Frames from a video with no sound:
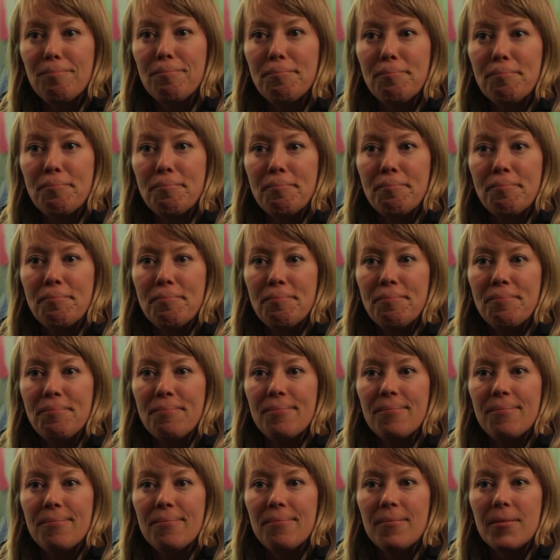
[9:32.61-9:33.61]
do you love about this
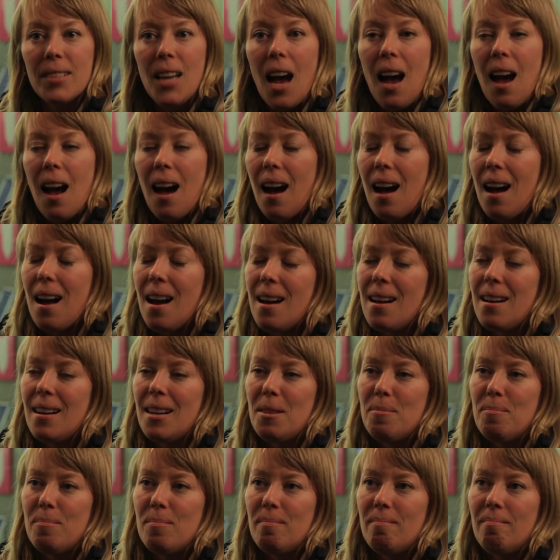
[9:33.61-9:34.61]
place?
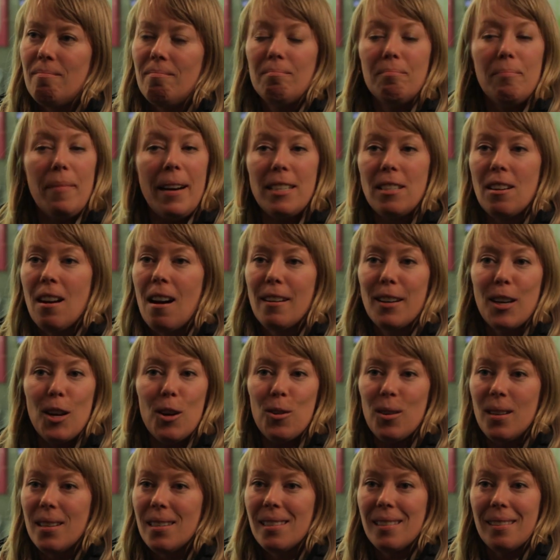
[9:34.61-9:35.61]
My dog
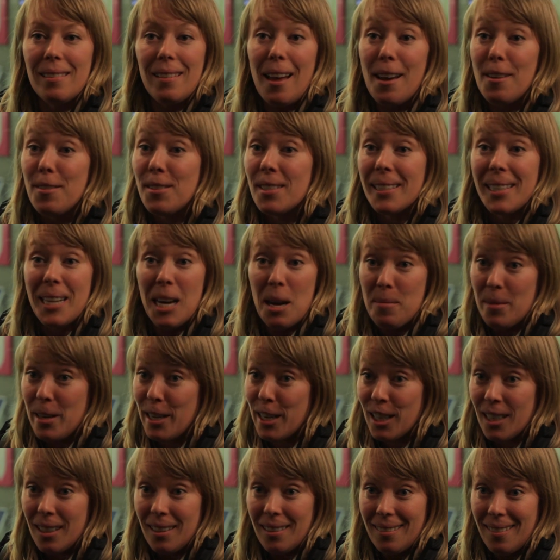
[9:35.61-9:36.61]
Otis loves to come
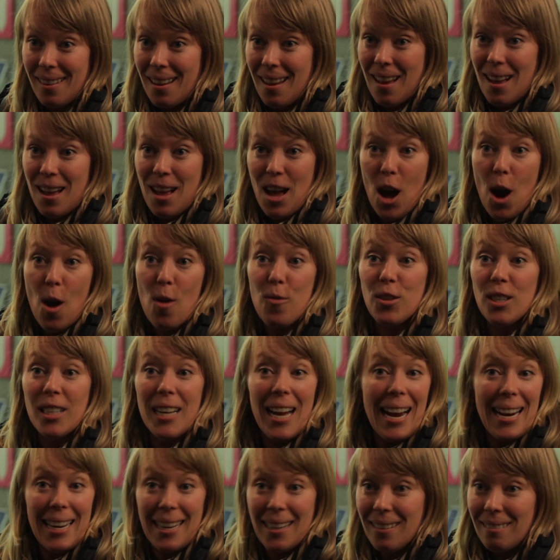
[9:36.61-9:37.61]
here,
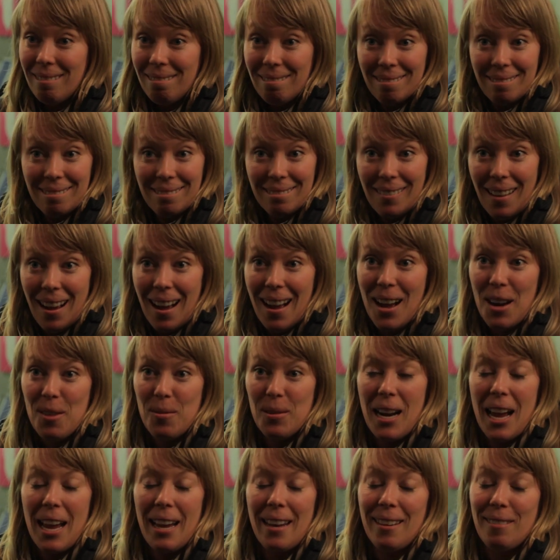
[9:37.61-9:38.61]
overnighting.
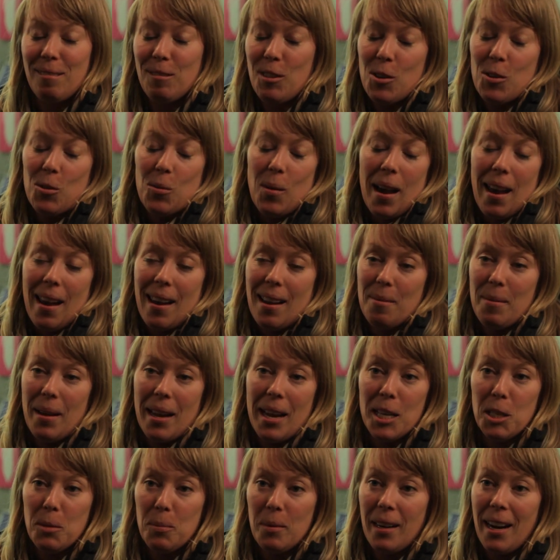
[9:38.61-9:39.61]
When I go away, my
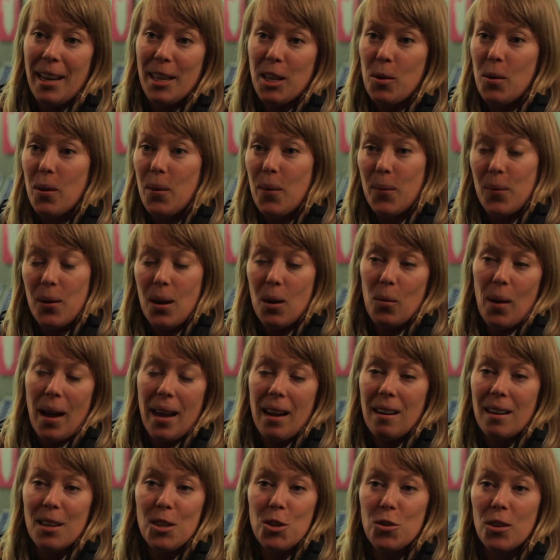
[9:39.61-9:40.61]
husband and I go
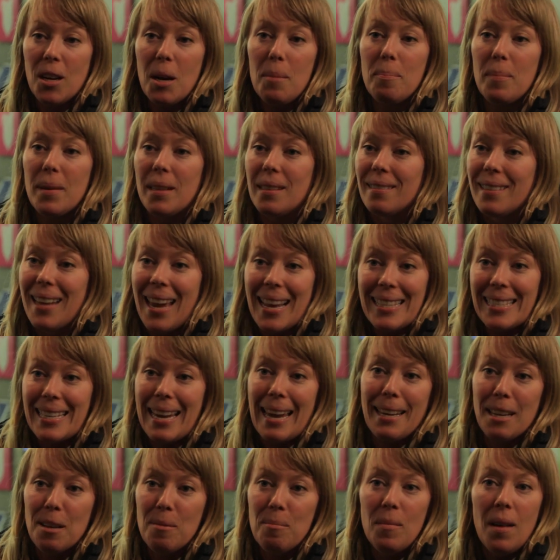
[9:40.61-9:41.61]
away on a trip and can't
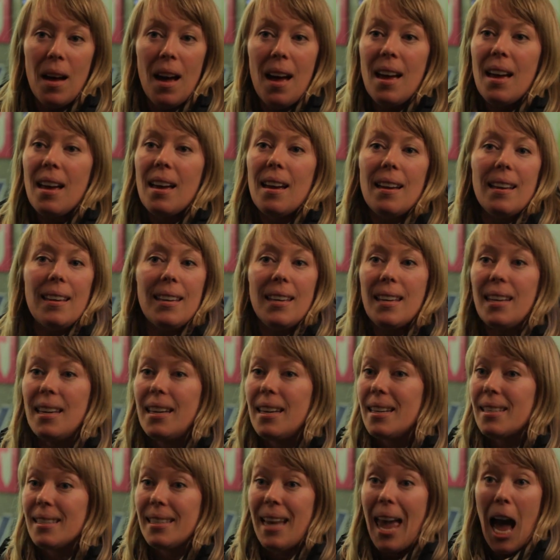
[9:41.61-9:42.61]
take him,
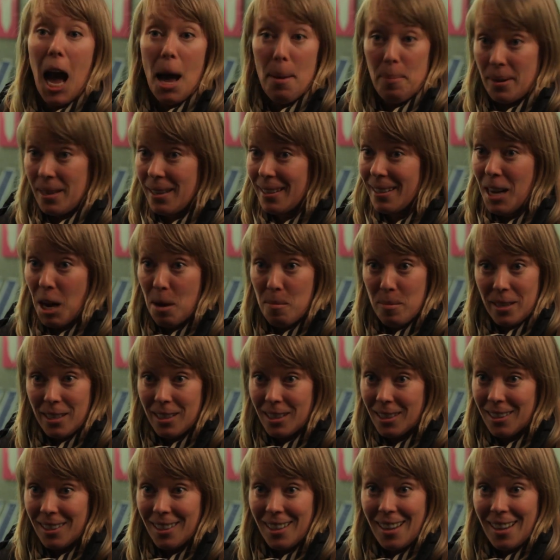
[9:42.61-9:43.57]
he is happy to come here.